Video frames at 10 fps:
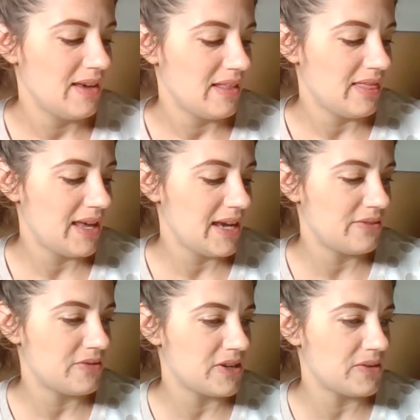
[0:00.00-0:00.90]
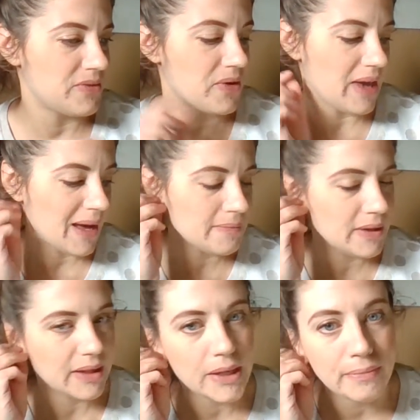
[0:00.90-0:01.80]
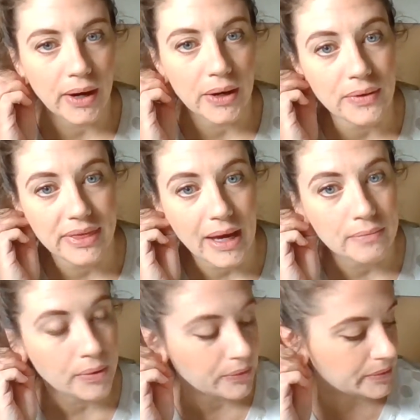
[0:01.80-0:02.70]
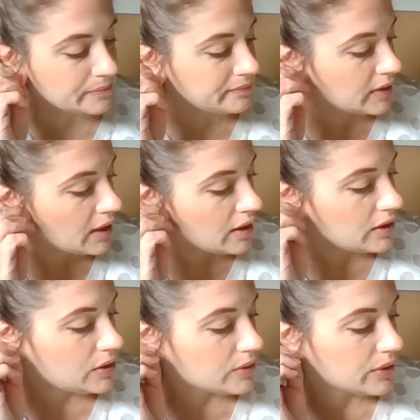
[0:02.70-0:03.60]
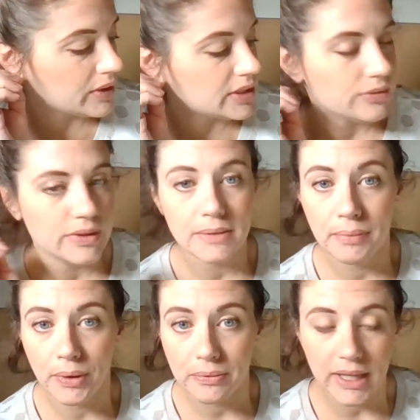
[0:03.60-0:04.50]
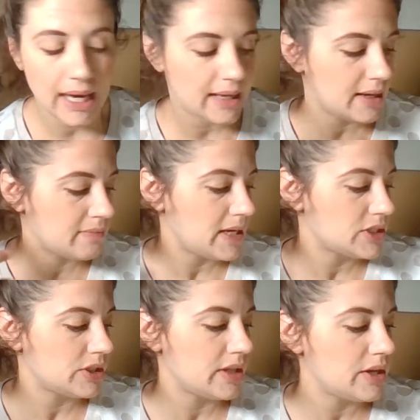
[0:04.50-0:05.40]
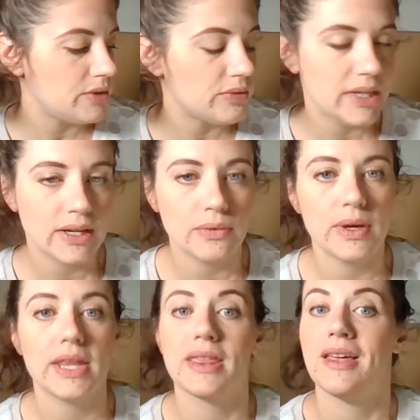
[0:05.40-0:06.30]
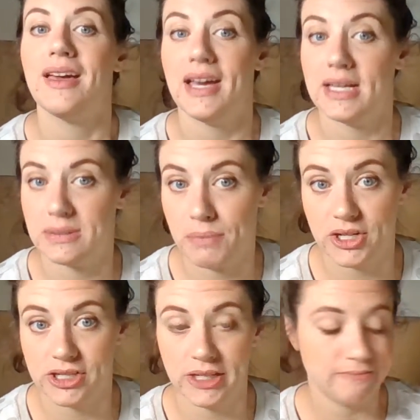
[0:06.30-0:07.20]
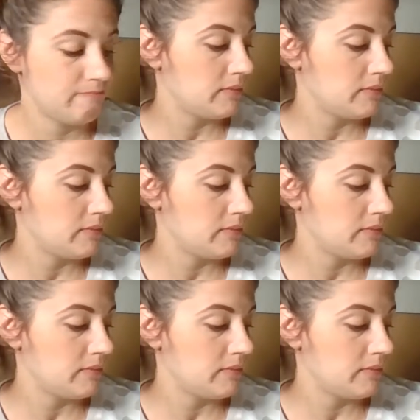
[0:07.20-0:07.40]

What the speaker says: Then for the vocabulary part with that poem, you are going to read the poem again and make sure that you read it with expression.